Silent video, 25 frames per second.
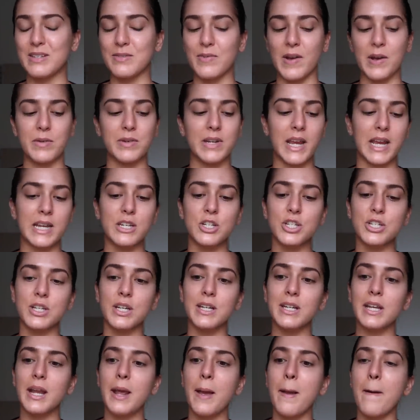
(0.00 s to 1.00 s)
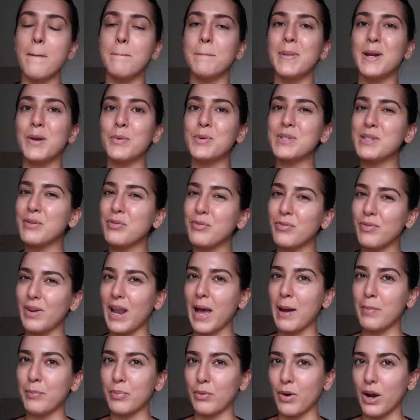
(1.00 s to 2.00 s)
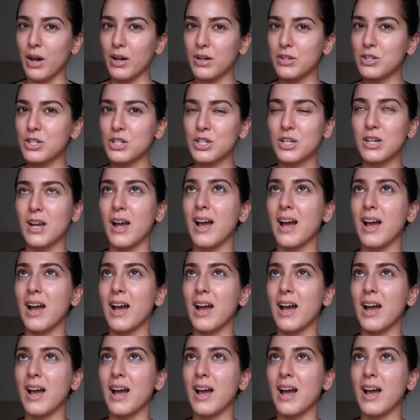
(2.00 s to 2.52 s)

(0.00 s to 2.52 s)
foundation, but it was a flat brush.